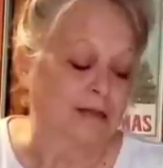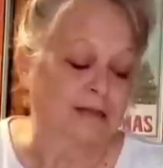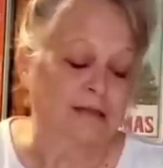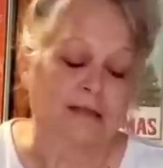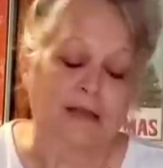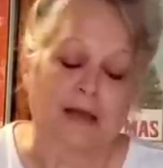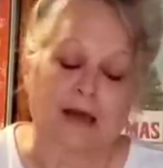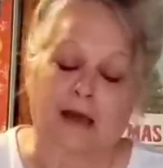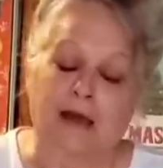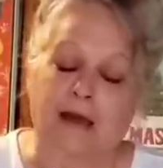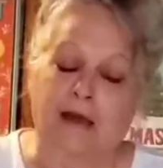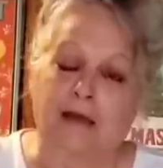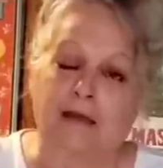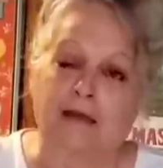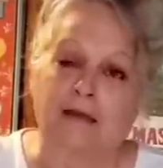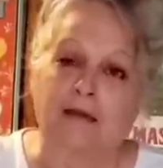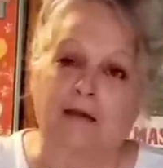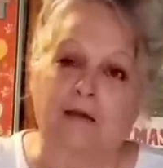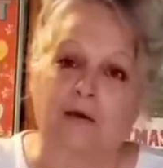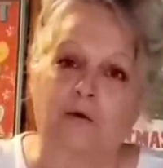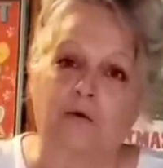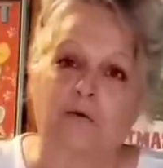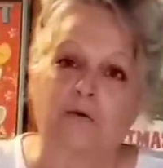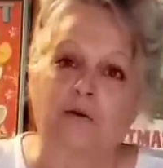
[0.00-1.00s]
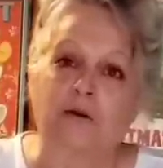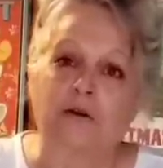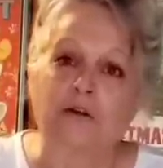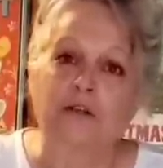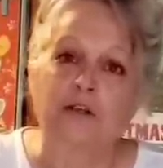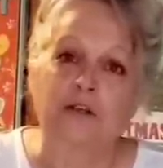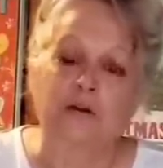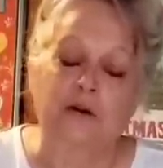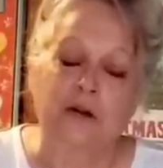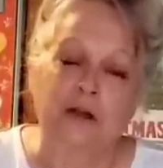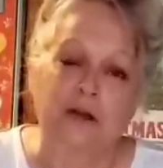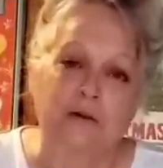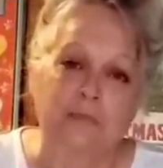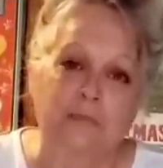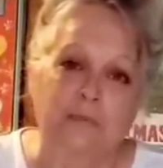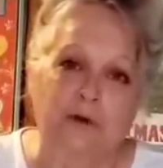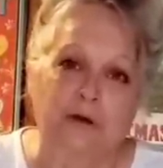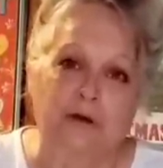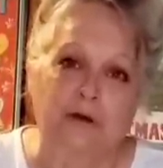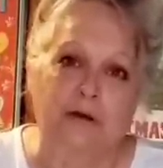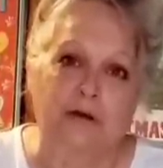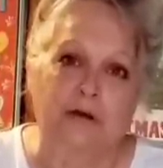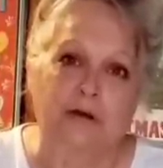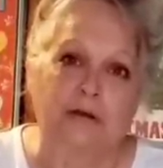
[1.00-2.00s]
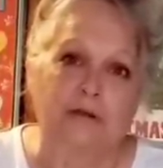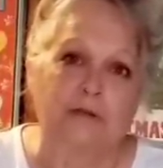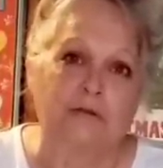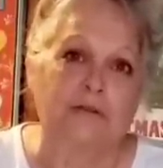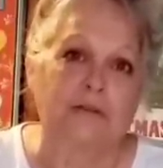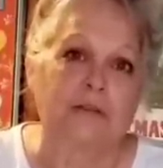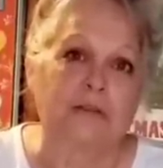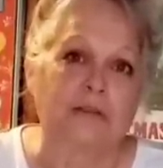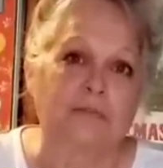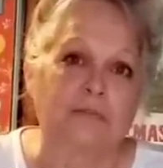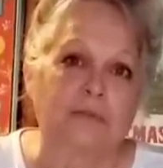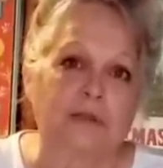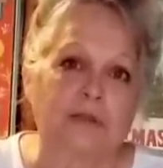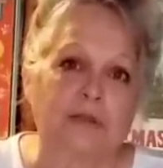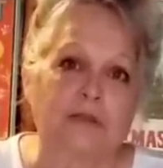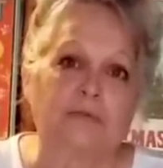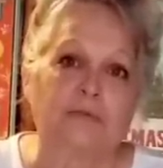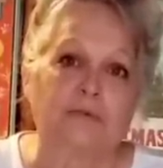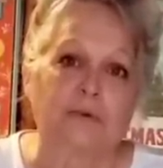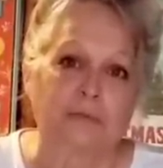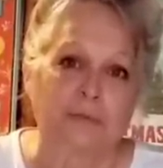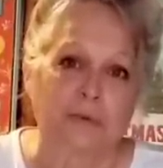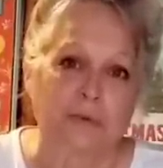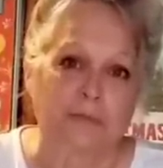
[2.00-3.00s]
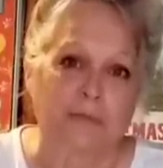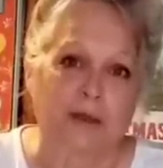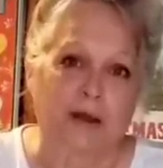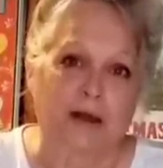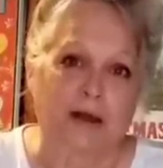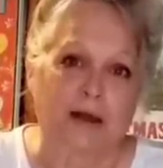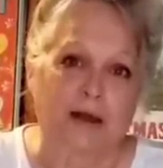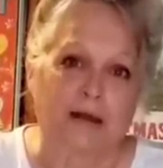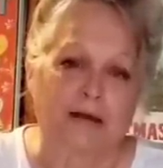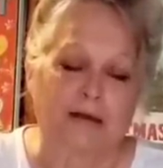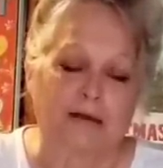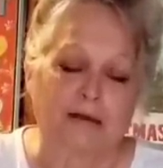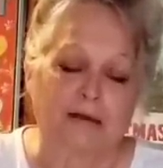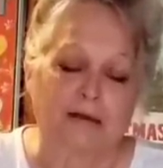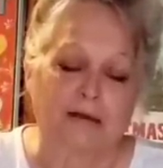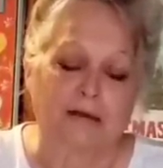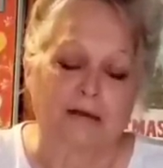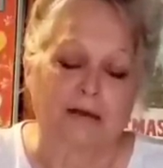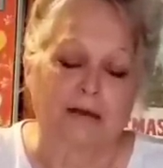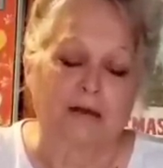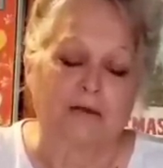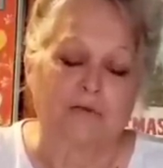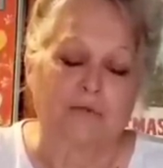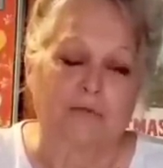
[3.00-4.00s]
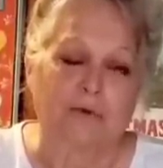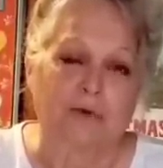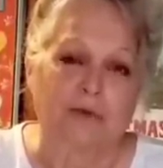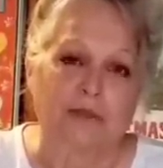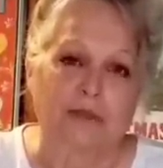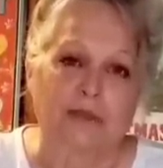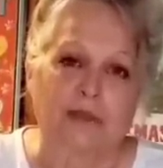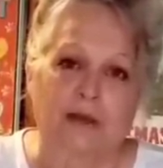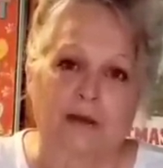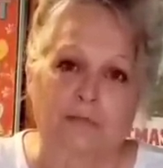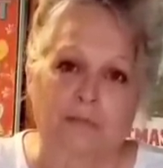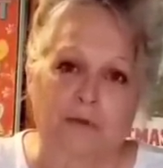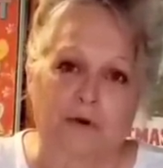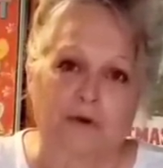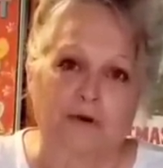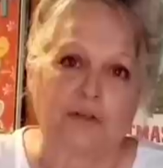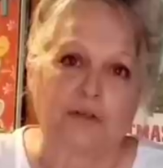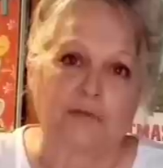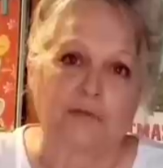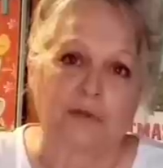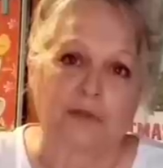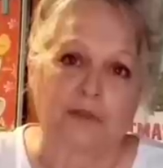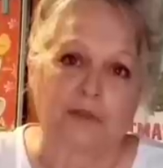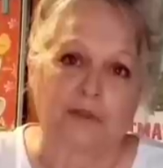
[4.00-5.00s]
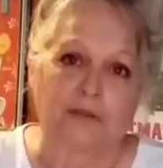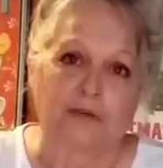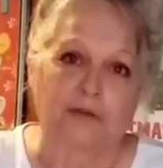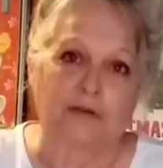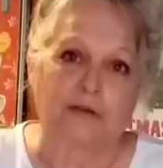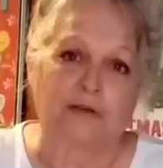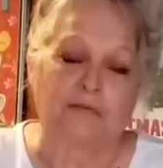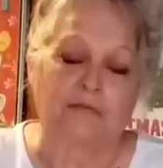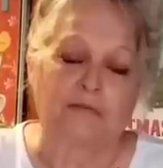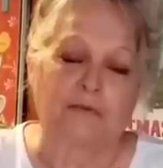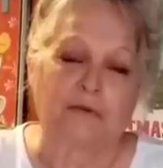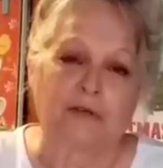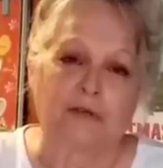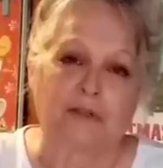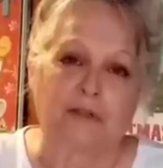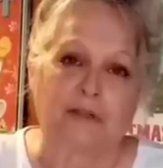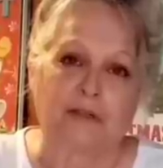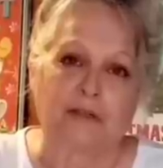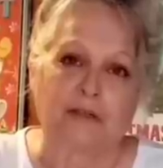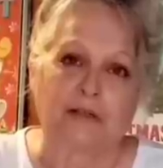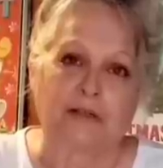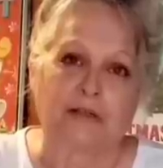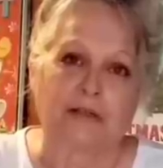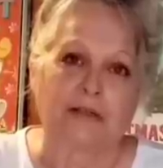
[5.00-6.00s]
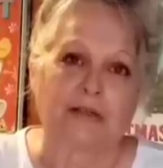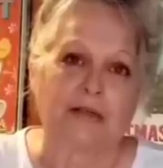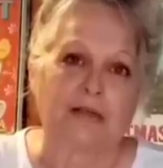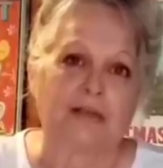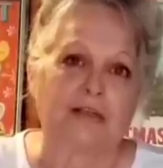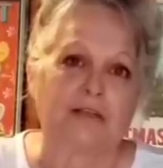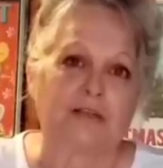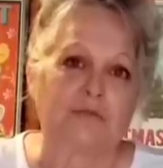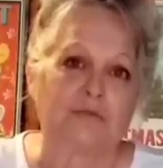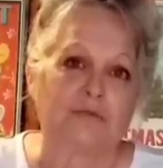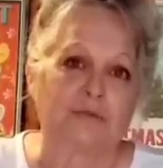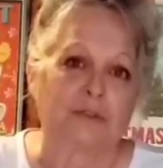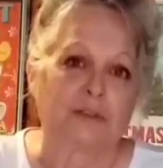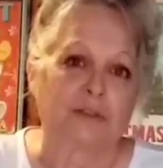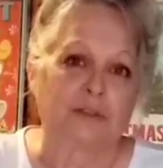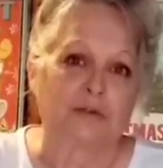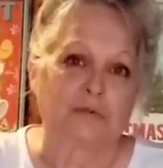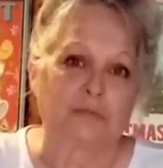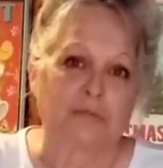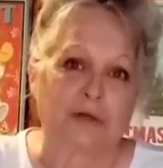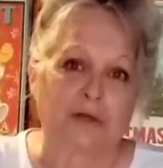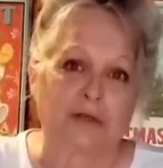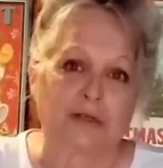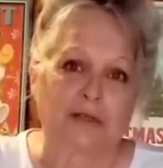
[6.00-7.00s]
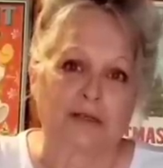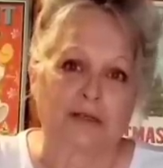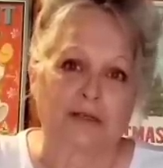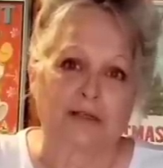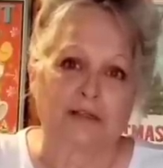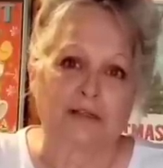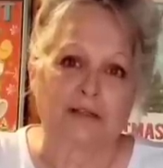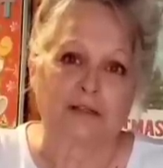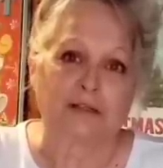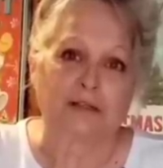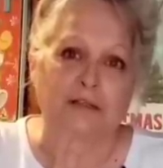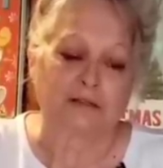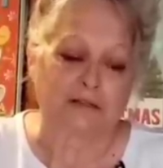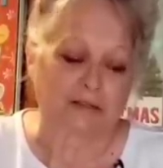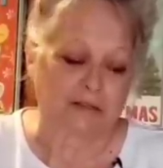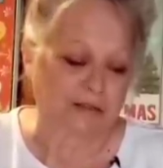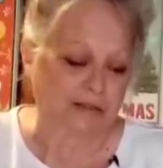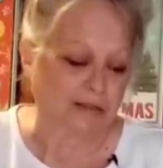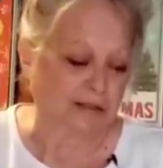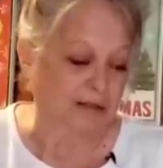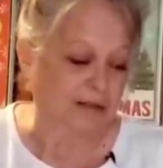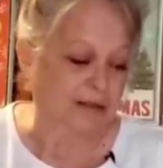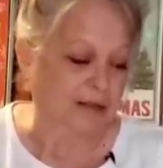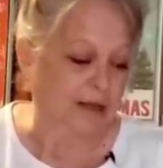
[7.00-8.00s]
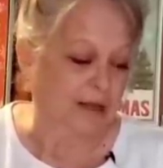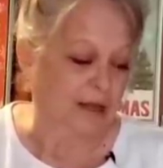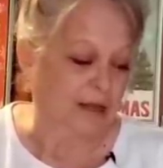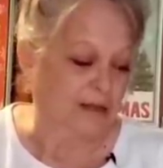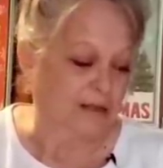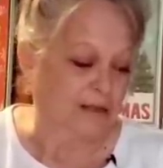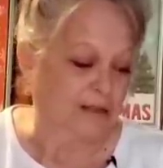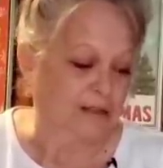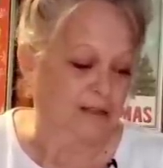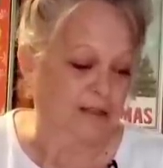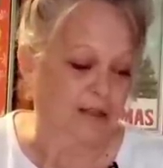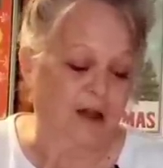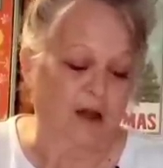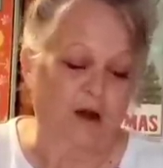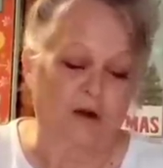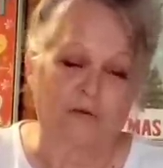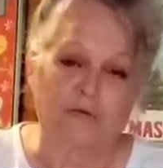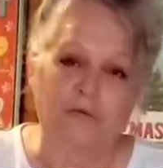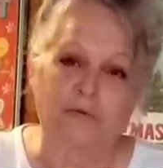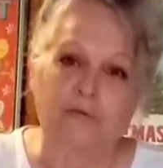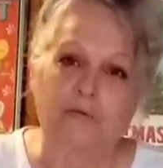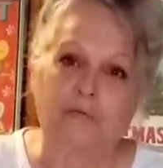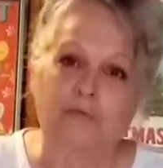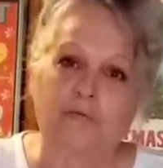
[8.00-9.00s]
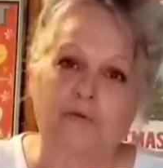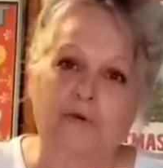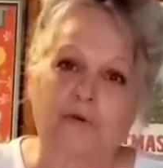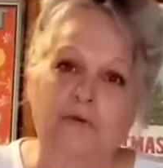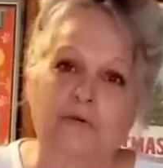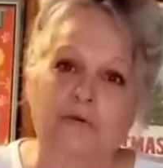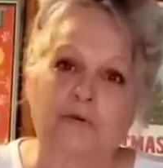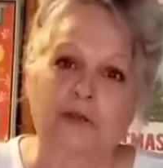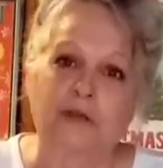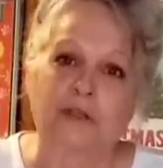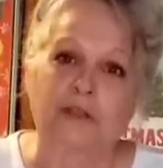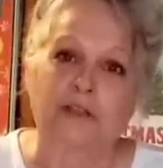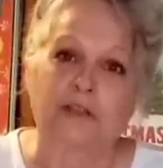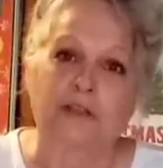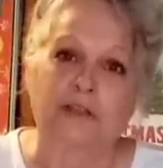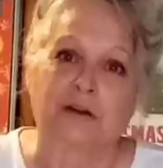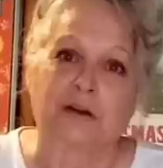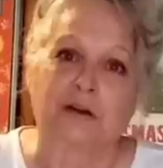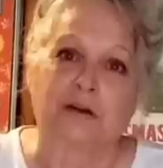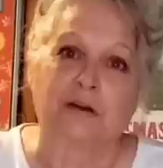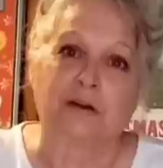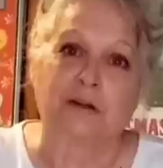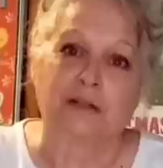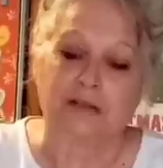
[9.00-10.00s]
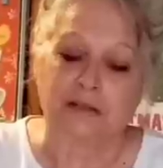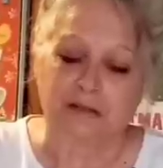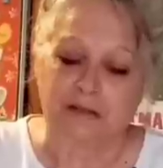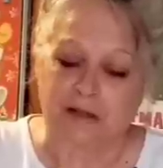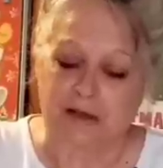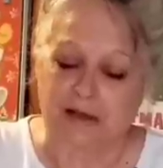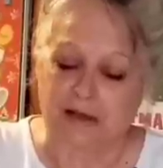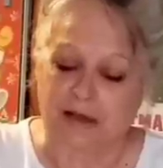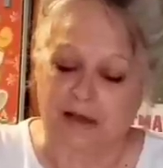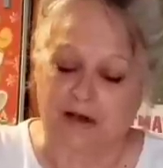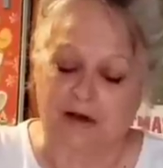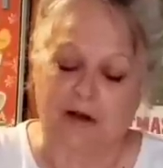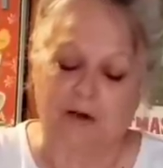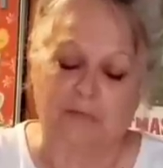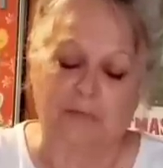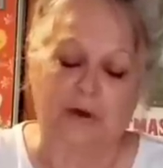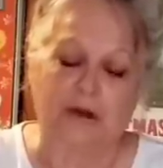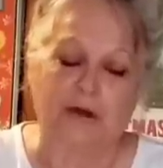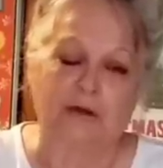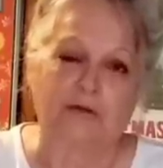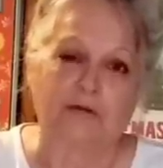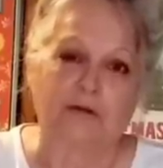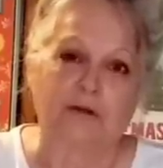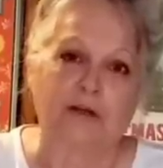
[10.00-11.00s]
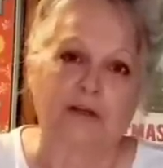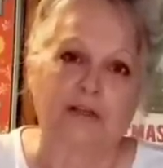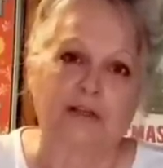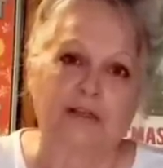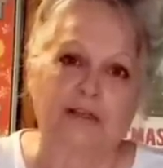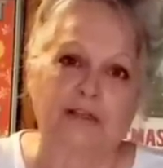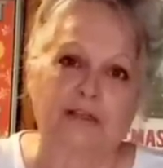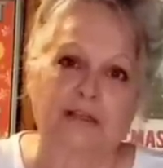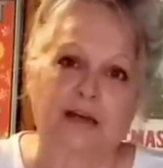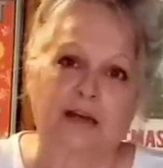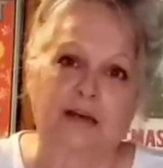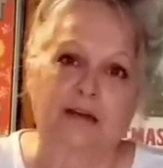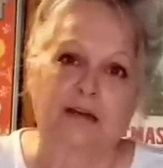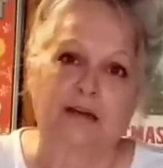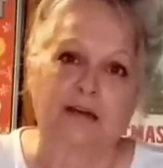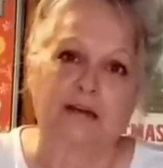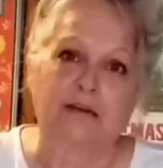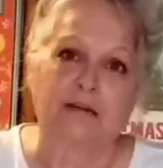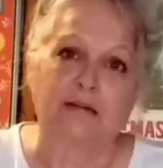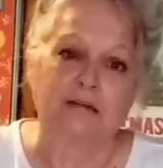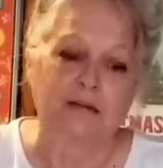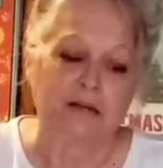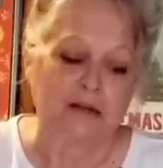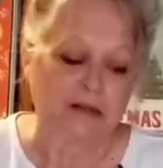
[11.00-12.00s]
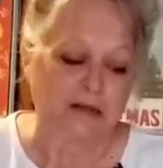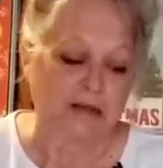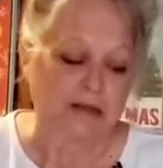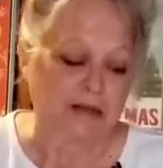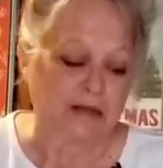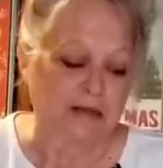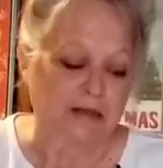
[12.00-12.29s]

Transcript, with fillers: is a orange cranberry Christmas whoopie pie with a marshmallow cream filling, and it's really going to be delicious. So we're going to get started. I got all my ingredients out here.